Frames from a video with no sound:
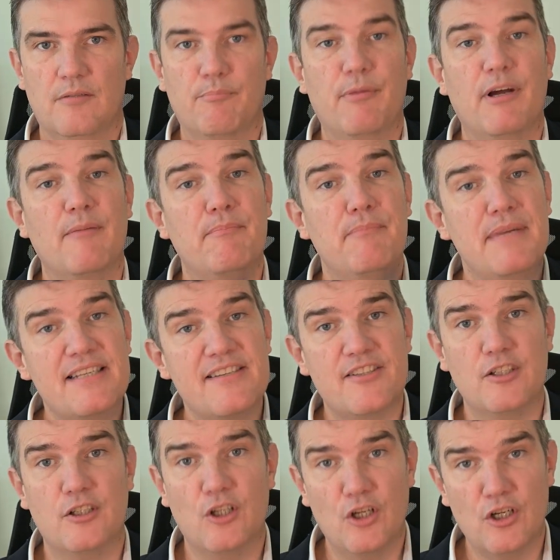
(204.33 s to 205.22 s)
But
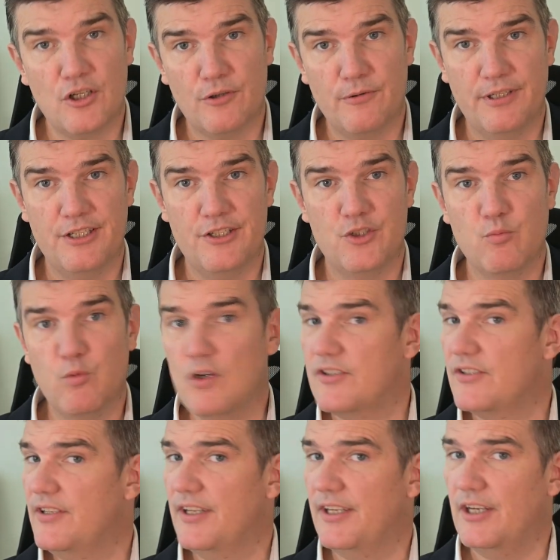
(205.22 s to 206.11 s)
Mr. Lockridge
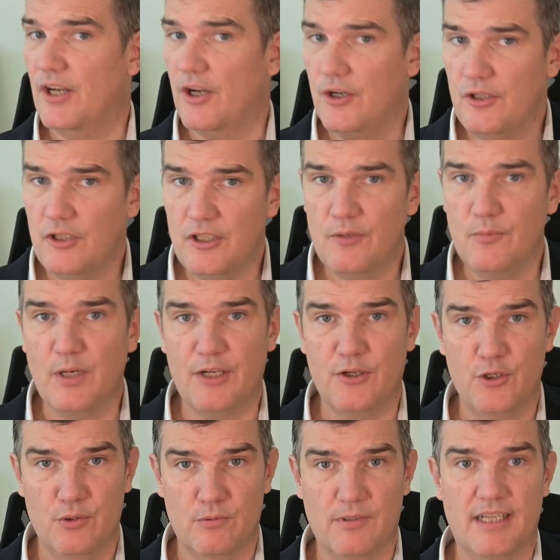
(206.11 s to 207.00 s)
wasn't the only one
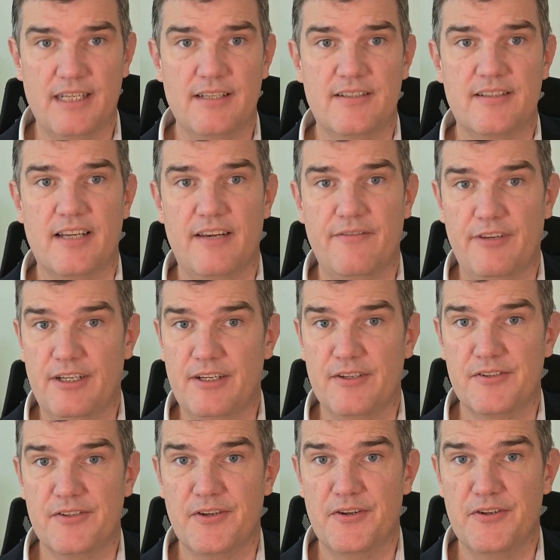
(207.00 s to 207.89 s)
who raised safety
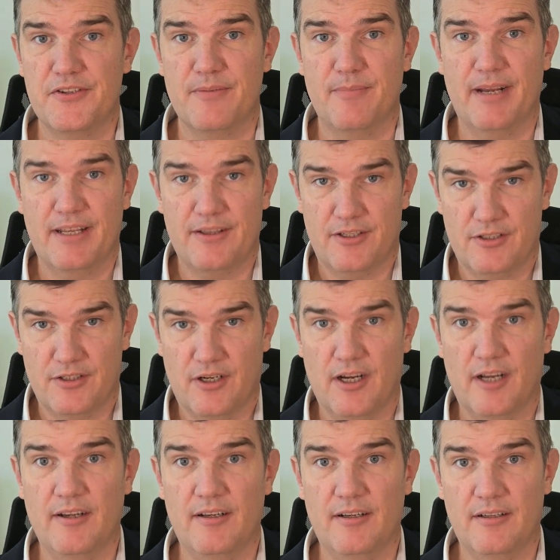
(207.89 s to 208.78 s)
concerns about the
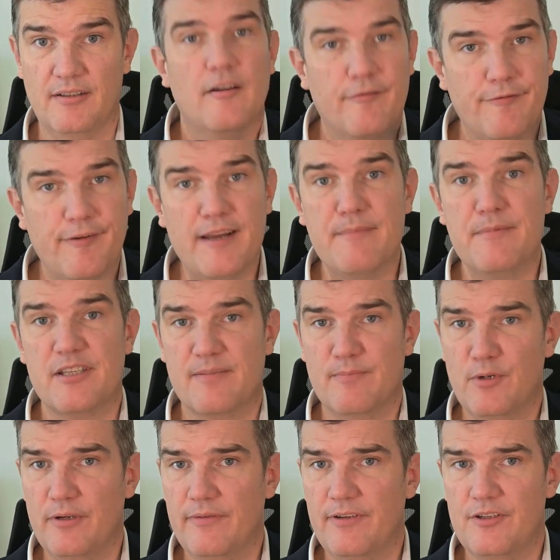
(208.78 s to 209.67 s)
Titan. Famous
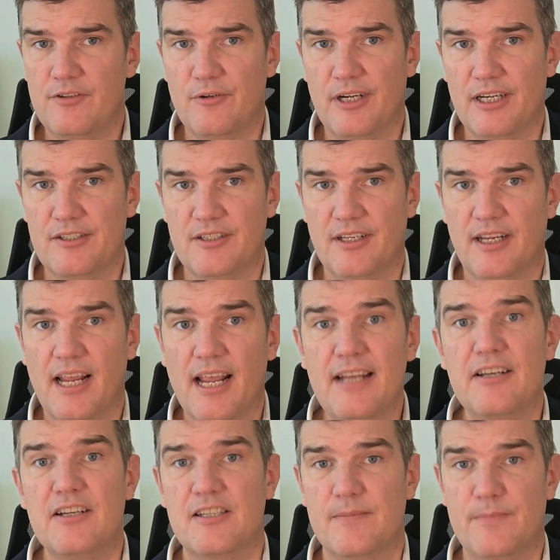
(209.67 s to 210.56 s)
movie director
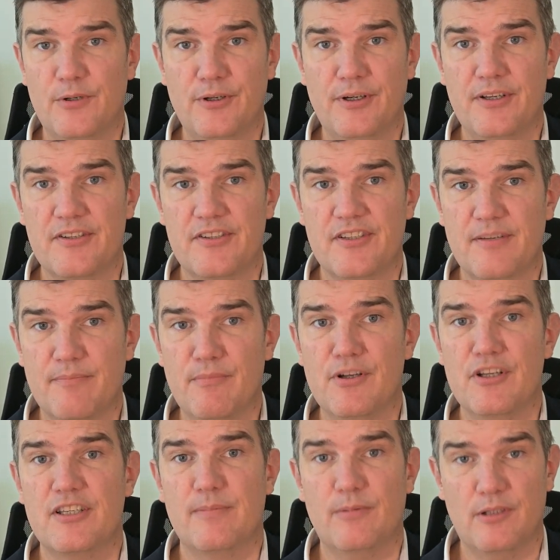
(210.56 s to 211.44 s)
and experienced
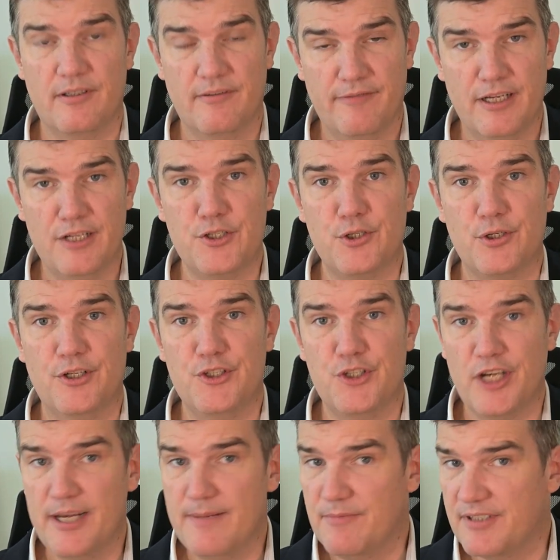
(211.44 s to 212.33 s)
submersible adventurer
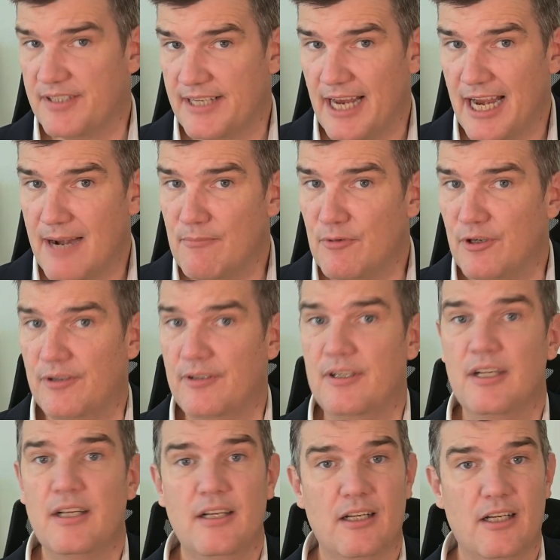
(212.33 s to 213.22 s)
James Cameron
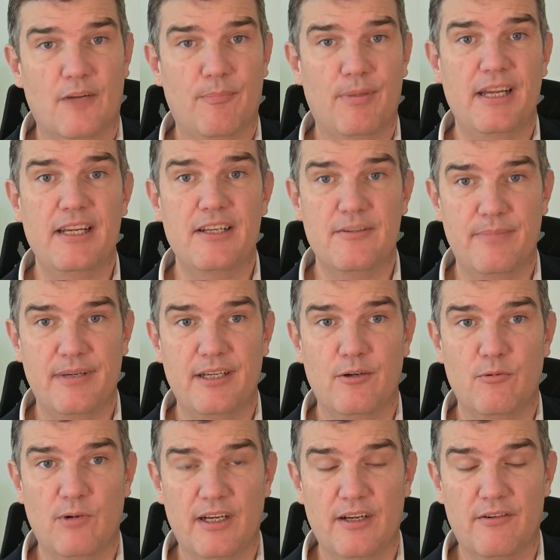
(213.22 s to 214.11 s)
appeared to be
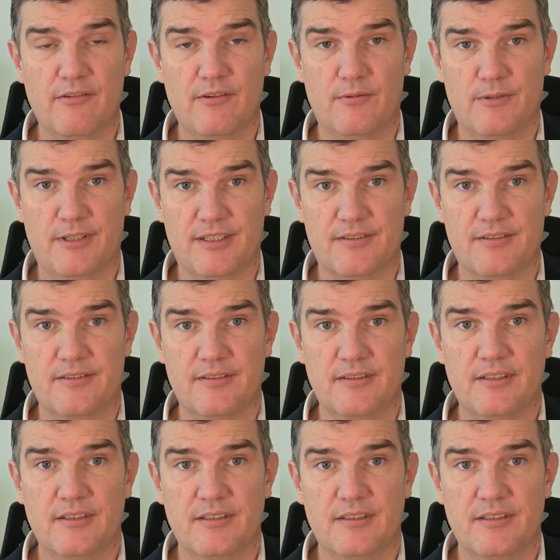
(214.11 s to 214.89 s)
aware of the risks.